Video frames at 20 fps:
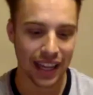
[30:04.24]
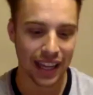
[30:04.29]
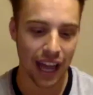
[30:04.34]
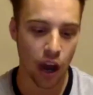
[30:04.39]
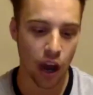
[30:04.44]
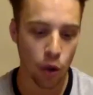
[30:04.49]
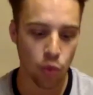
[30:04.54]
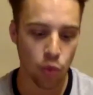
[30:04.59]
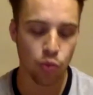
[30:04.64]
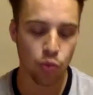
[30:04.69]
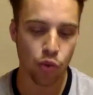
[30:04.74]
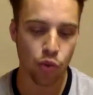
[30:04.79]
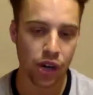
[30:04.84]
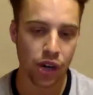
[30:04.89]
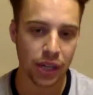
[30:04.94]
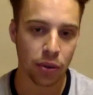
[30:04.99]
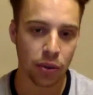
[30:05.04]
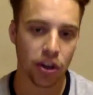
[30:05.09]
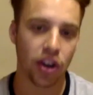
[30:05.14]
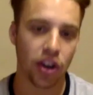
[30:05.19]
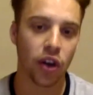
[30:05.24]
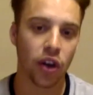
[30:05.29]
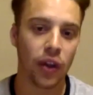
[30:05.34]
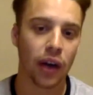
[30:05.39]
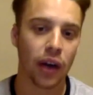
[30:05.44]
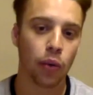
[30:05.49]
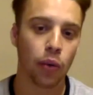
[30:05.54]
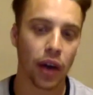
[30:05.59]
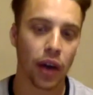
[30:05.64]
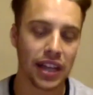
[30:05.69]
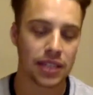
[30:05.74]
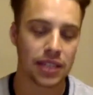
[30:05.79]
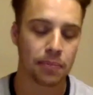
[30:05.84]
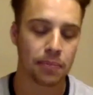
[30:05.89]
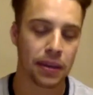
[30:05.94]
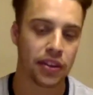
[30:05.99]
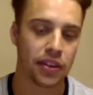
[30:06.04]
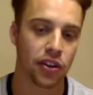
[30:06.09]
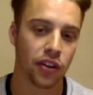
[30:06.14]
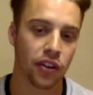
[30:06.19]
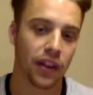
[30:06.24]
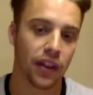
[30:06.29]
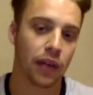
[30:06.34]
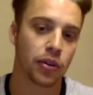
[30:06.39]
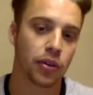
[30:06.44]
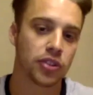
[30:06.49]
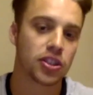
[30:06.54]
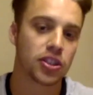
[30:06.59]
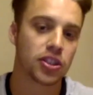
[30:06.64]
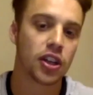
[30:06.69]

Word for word: to get. I would really want to know that what his opinion on that was